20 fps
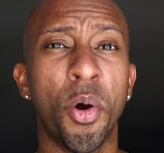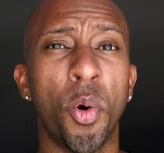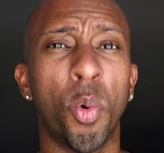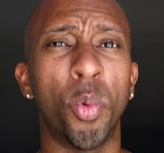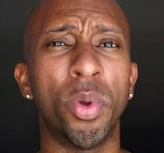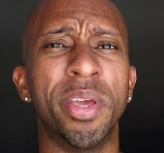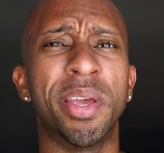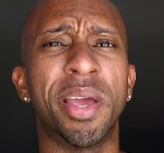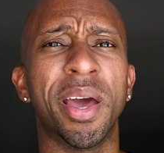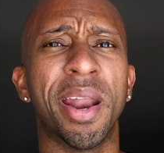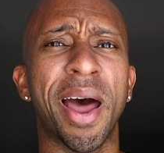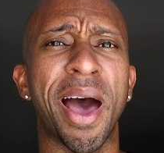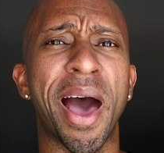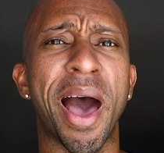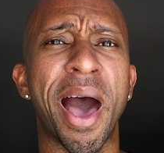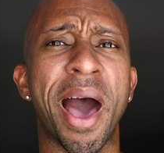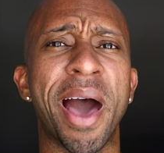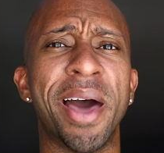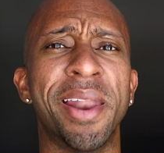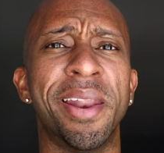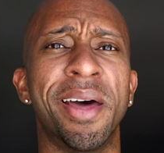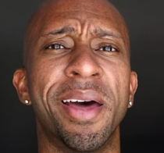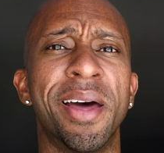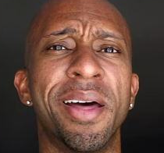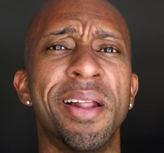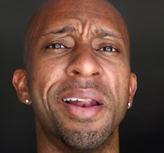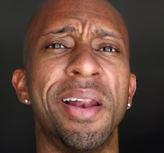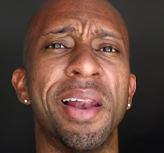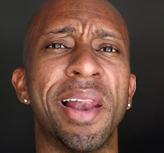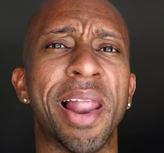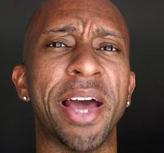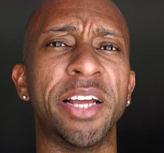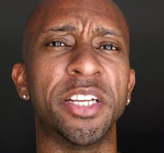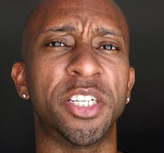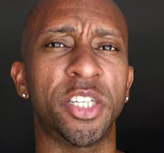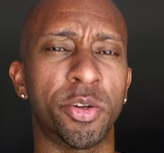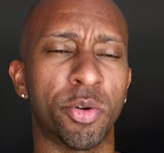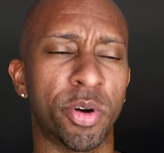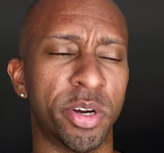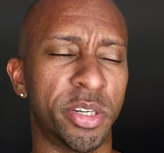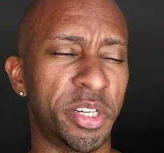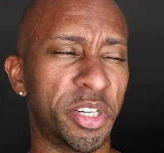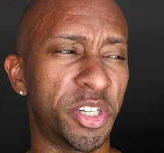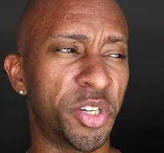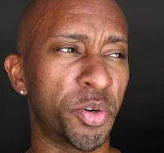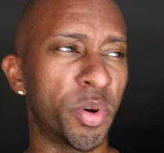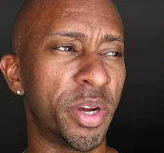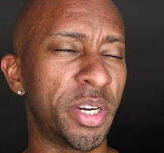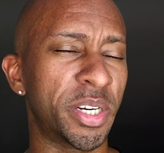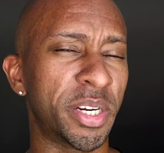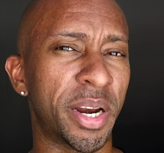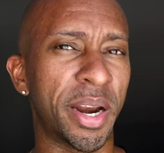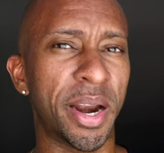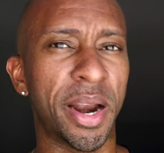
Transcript: we can add lights to our situation.